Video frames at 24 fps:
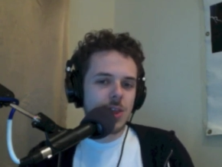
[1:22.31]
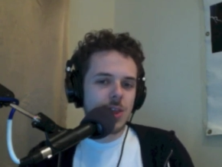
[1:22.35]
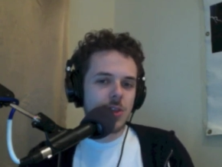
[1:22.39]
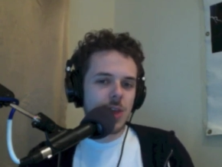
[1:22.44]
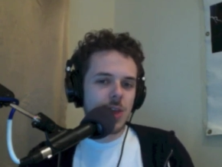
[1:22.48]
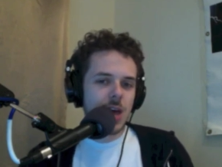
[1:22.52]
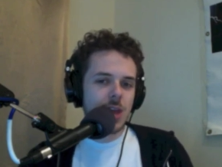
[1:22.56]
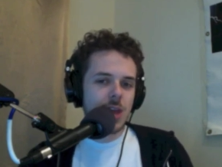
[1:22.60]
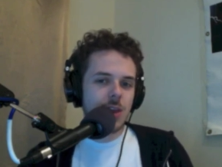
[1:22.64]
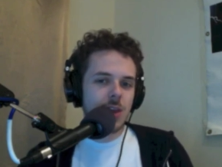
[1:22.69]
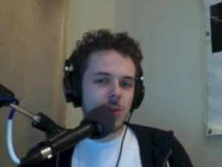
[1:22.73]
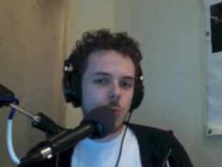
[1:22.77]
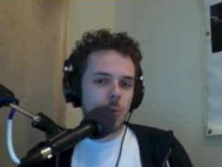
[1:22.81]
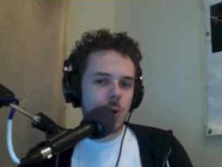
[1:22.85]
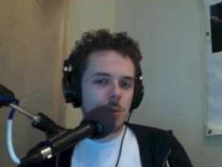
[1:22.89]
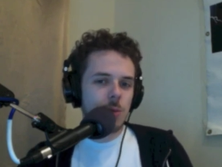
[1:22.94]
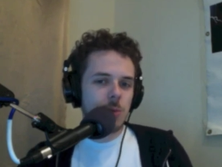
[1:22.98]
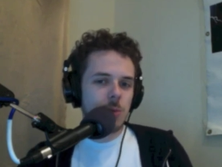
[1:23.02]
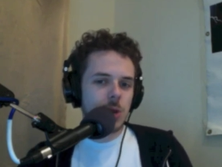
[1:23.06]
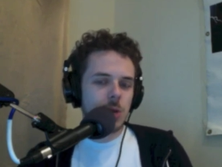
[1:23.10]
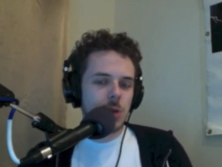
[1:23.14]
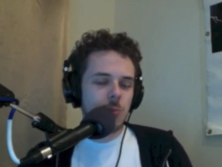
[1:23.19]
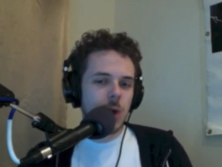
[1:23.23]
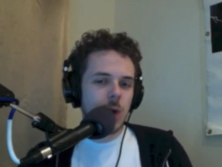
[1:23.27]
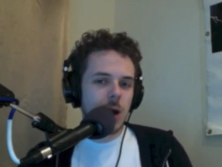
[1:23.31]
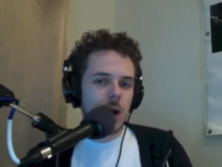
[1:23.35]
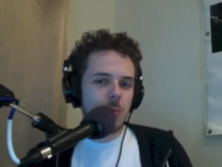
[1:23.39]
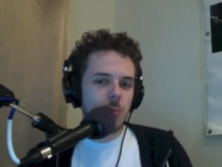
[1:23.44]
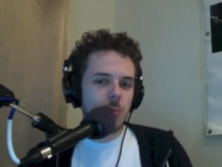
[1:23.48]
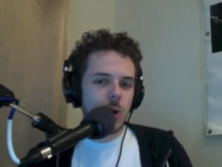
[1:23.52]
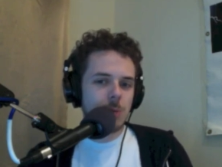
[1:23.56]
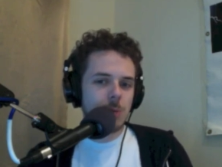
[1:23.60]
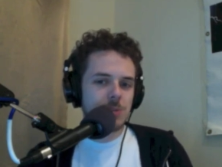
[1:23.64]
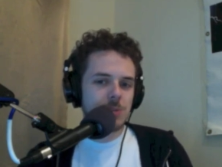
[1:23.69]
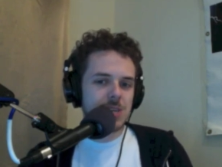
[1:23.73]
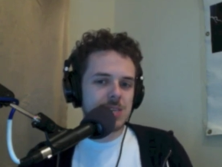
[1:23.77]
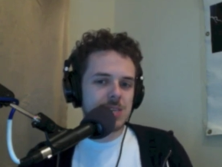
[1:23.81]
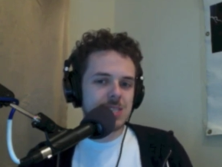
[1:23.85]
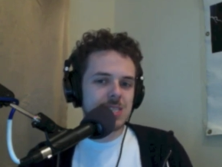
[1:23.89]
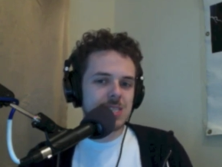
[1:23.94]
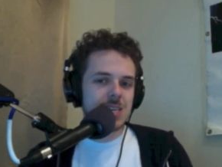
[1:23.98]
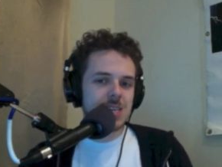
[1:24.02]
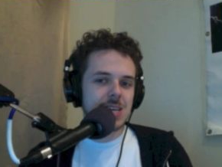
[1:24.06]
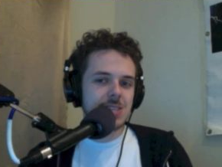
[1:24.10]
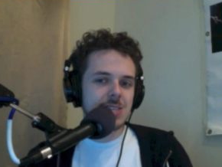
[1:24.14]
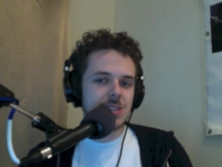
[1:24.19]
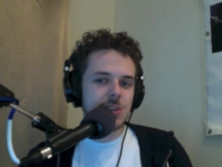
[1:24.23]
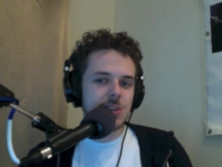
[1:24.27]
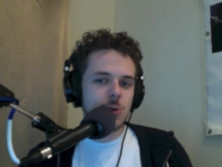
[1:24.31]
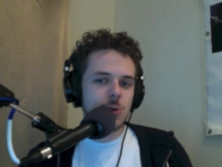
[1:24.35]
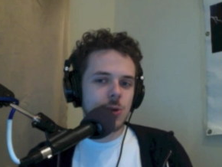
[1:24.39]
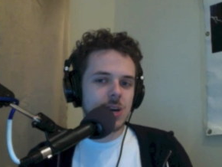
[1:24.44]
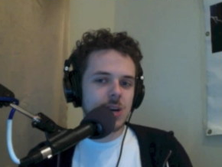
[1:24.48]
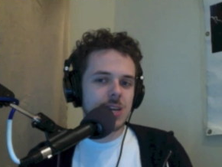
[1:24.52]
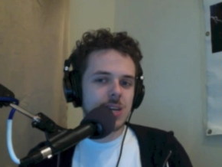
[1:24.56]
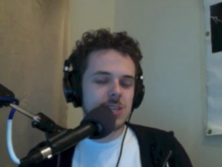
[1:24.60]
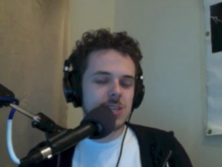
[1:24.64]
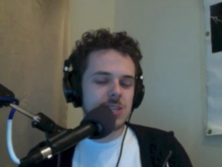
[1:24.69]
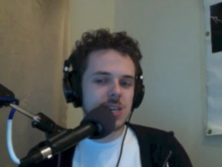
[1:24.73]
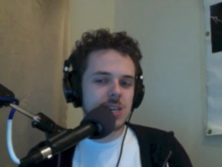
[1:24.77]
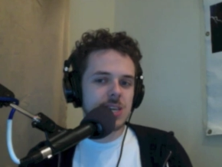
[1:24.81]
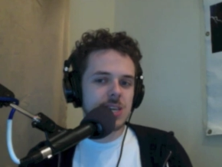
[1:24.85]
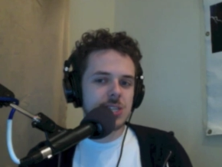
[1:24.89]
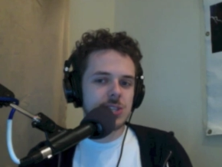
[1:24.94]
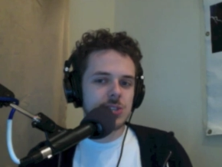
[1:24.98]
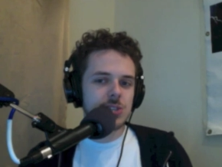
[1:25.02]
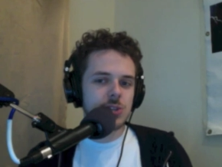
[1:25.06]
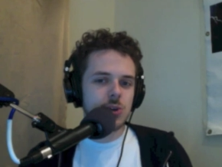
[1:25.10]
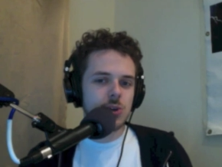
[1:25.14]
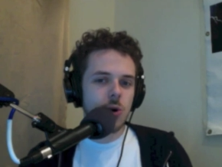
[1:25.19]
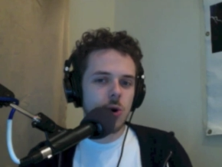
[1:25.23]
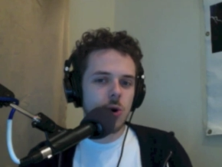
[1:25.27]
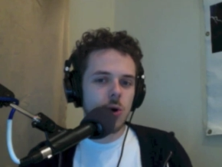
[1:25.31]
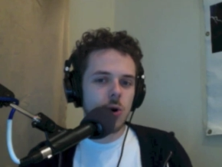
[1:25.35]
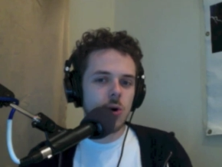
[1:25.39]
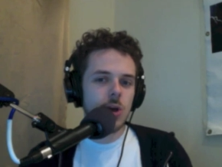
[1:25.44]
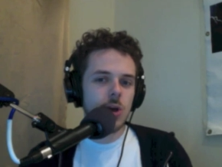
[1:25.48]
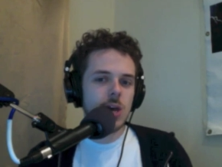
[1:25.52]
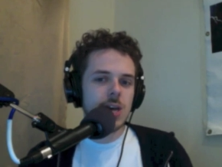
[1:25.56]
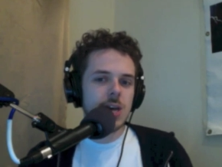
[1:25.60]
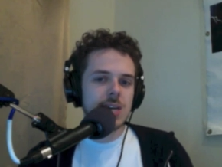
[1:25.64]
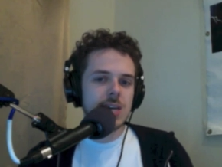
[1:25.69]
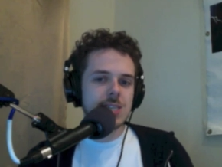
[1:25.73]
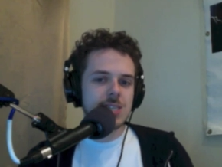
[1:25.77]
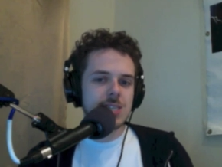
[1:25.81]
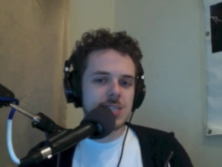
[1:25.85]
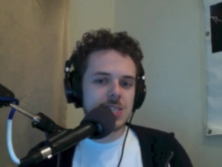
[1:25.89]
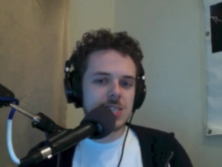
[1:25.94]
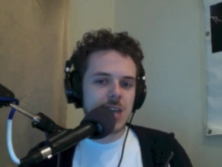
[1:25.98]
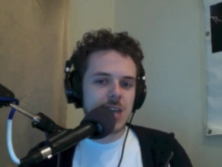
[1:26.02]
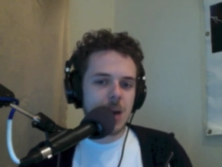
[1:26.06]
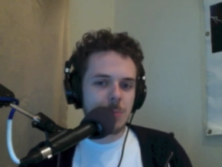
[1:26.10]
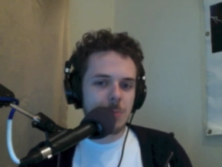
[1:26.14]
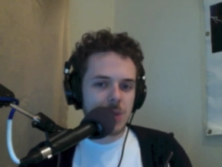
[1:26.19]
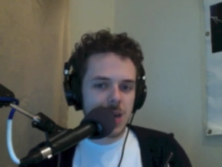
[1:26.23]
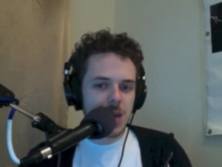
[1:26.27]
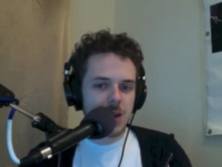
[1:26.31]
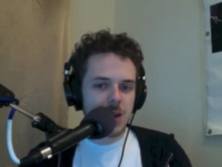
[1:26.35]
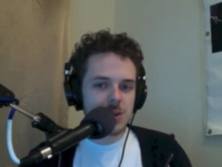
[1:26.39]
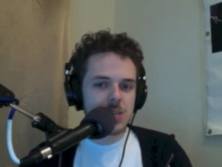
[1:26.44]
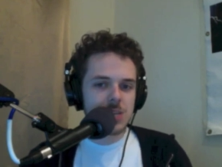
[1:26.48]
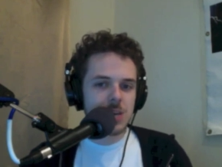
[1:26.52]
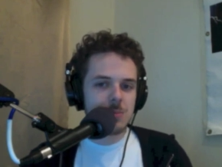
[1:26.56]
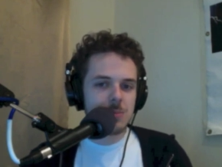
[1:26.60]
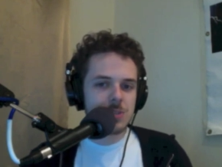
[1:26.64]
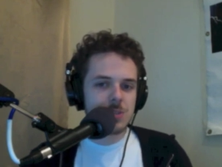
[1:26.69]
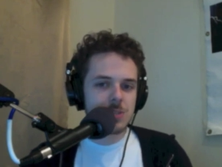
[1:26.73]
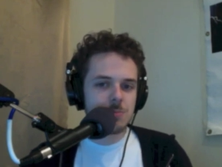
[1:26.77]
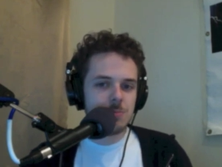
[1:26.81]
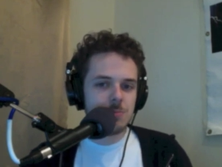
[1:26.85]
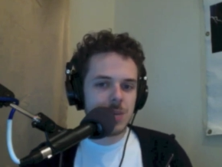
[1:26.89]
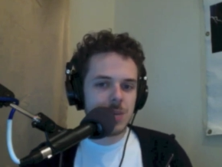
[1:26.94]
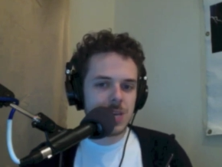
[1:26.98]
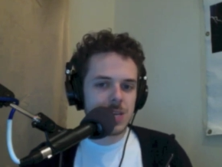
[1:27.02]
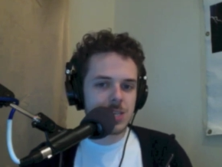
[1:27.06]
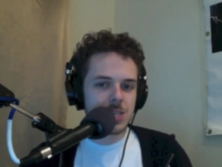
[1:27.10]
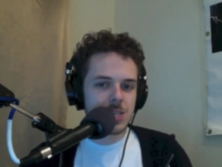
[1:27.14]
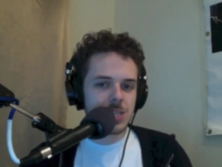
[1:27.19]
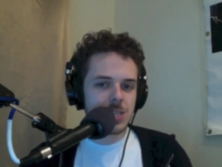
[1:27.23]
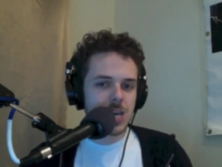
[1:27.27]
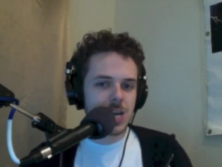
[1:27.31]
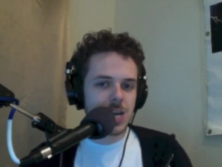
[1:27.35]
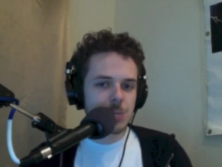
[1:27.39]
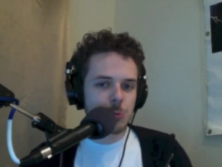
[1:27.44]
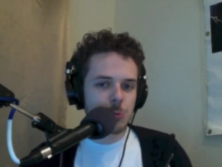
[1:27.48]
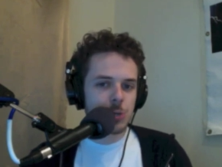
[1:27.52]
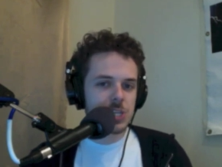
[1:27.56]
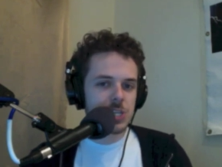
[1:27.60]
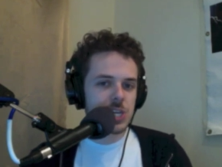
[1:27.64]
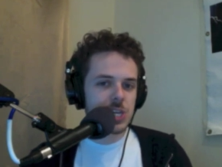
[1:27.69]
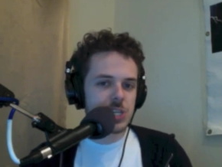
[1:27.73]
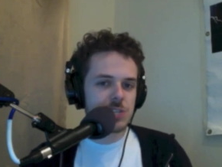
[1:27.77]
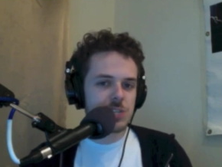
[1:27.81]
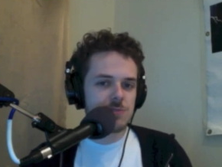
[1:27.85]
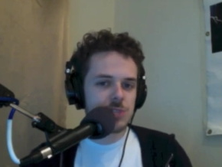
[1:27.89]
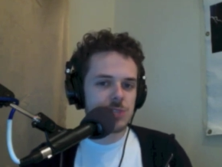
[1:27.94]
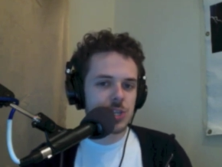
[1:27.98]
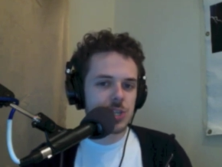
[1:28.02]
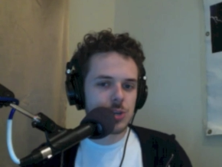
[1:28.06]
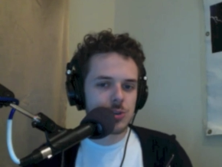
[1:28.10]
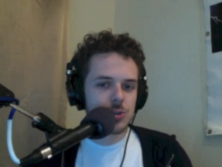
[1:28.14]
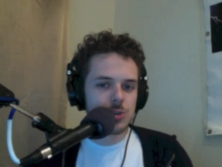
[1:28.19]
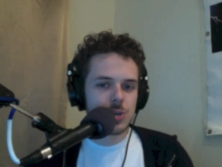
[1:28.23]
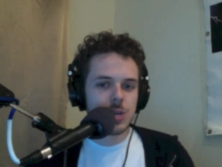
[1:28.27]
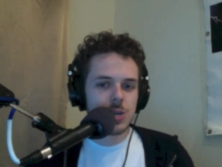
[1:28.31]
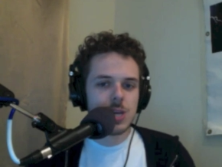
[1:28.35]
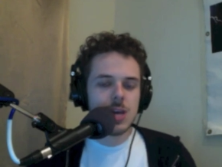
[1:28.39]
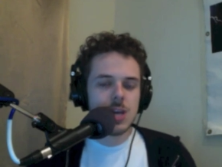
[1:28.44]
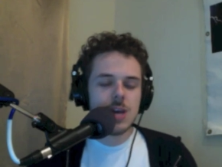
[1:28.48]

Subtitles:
Then the 1 Million Mom website states that the organization's goal is to stop the entertainment media's exploitation of children.